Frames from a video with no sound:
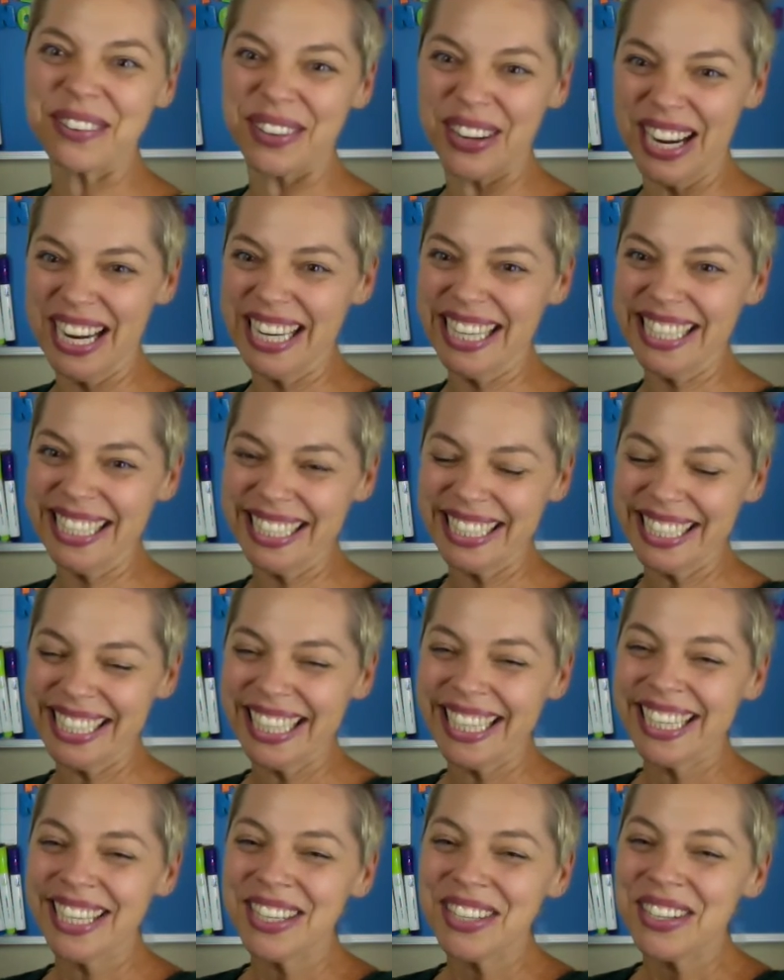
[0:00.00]
one.
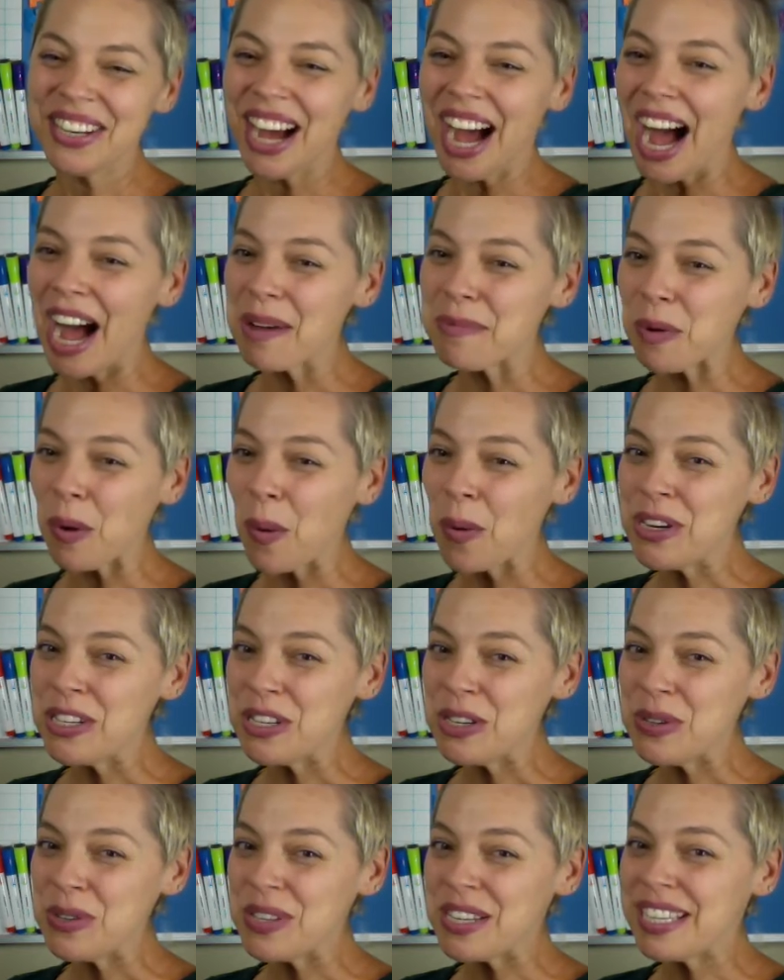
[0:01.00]
I'm going to
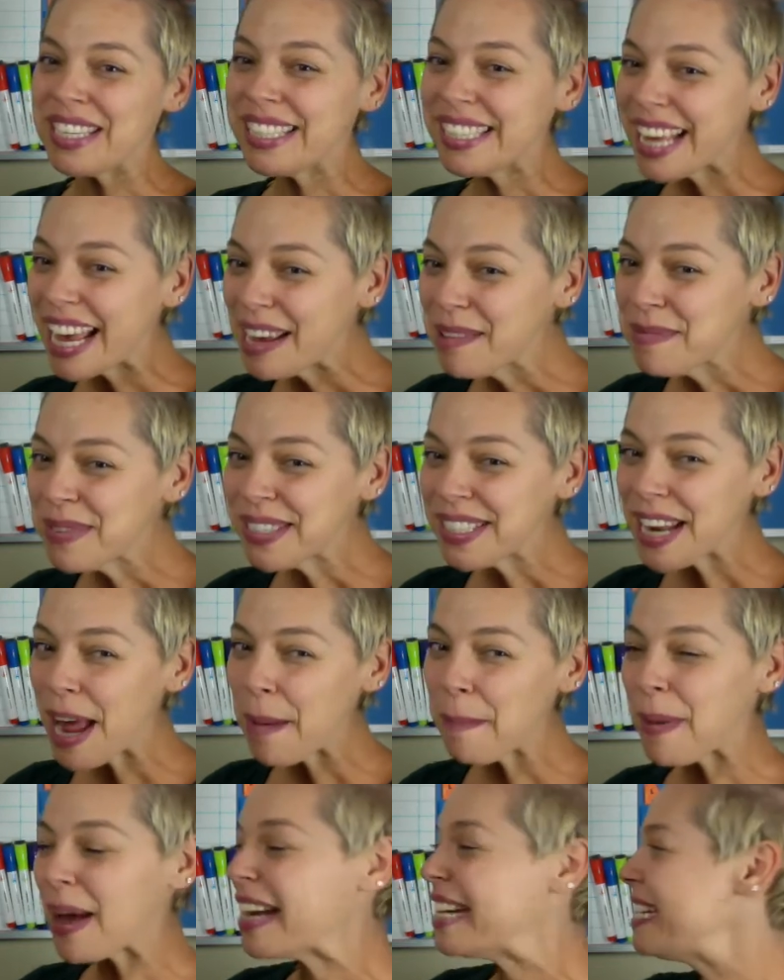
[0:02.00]
do the same
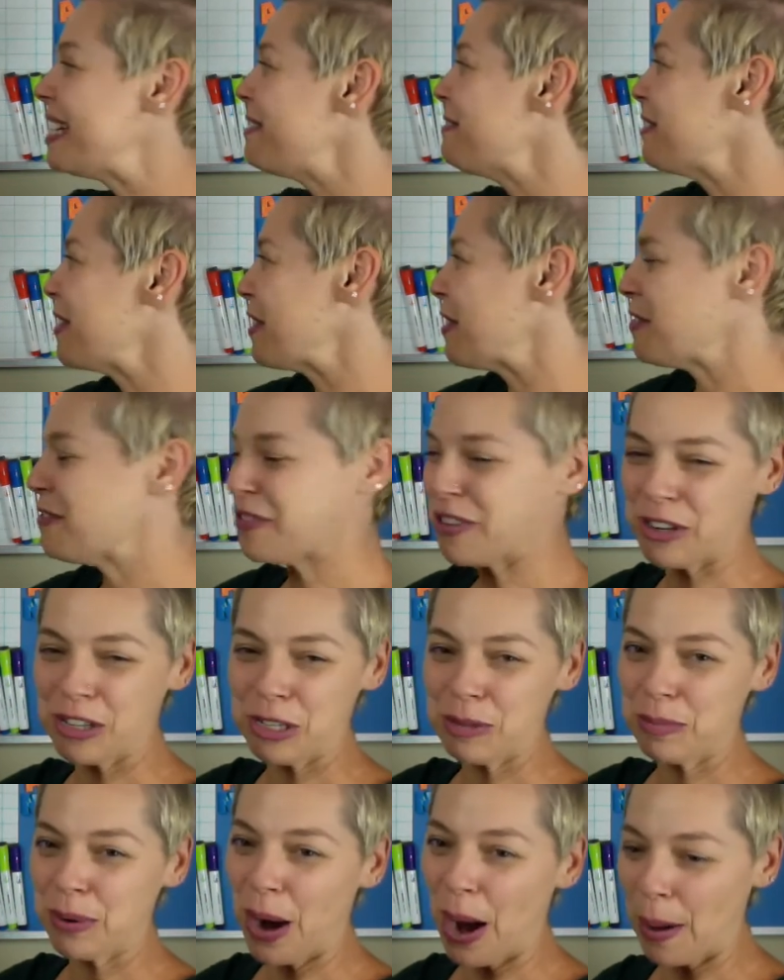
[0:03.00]
step I did for the
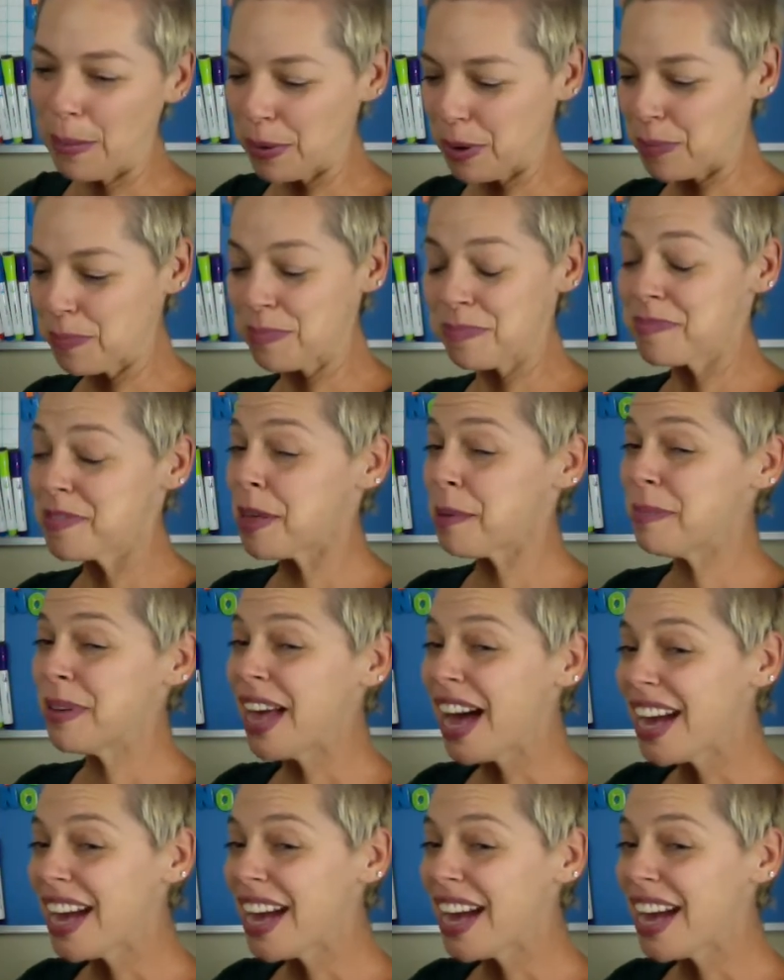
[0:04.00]
first problem. Let me